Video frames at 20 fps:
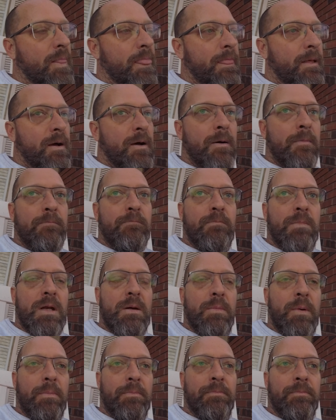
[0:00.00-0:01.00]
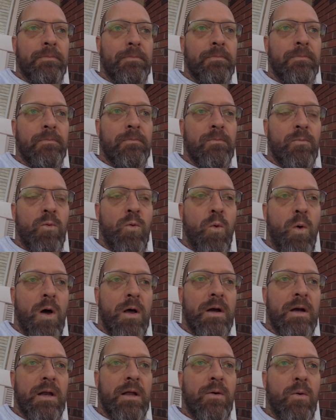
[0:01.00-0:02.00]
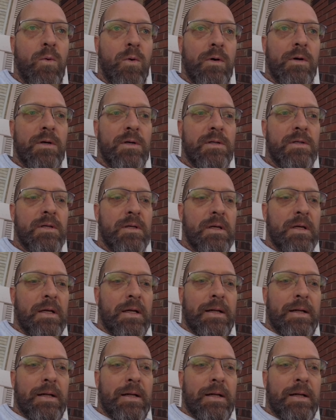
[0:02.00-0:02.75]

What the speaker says: minimum quantity orders,